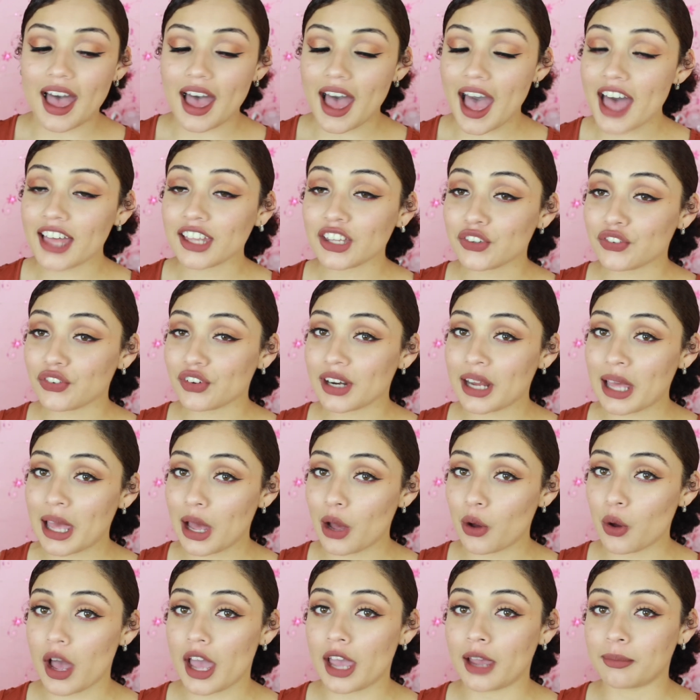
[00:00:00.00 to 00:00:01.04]
As for
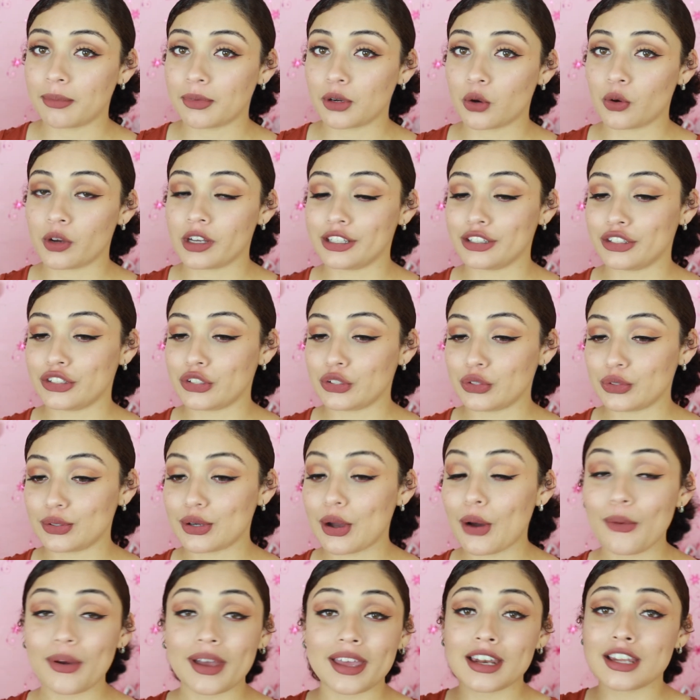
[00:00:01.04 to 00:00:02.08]
now, I'm going to
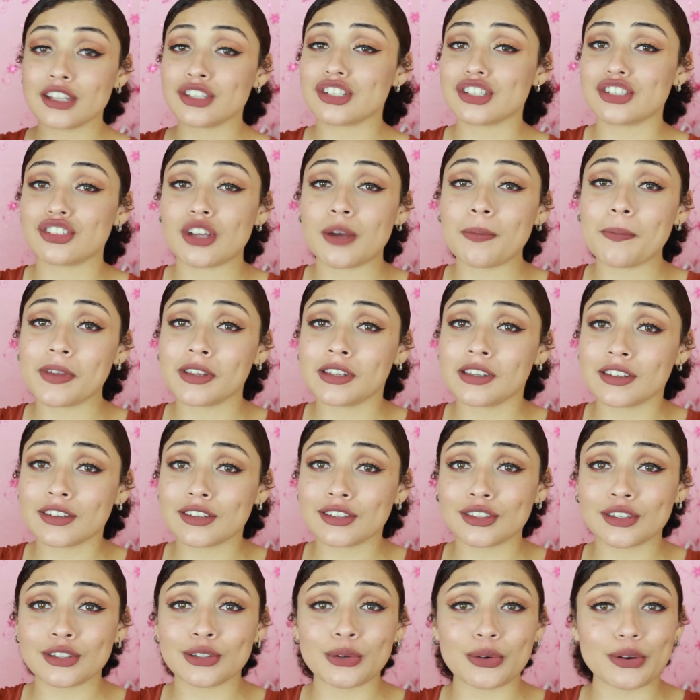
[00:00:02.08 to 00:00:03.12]
go in and just jump into
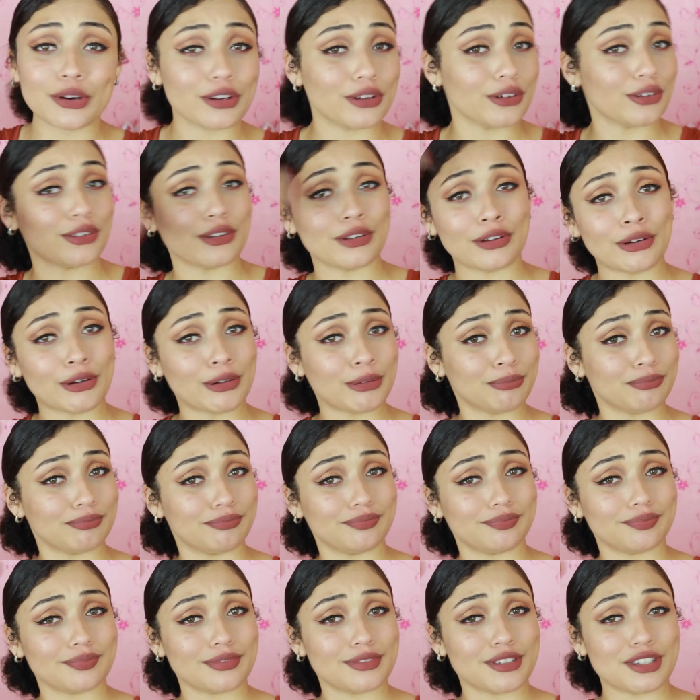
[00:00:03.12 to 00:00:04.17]
this tutorial, so
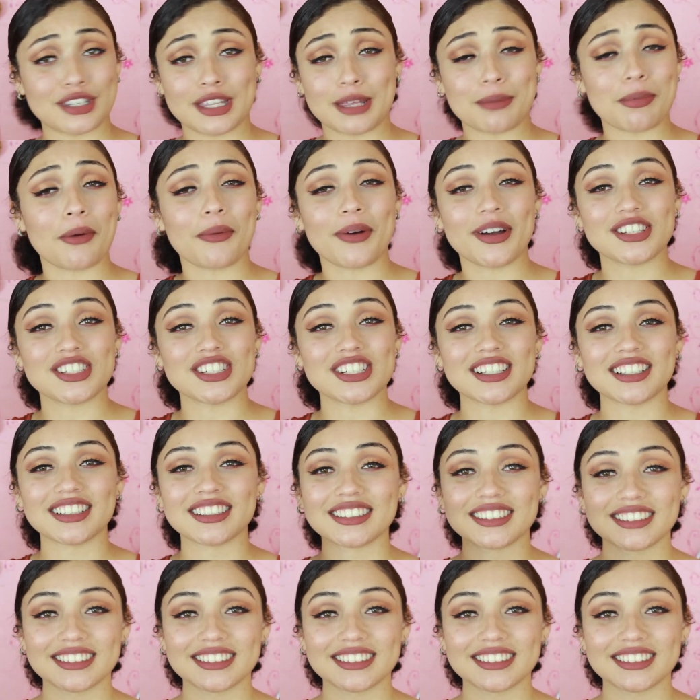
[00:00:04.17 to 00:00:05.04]
just keep on watching.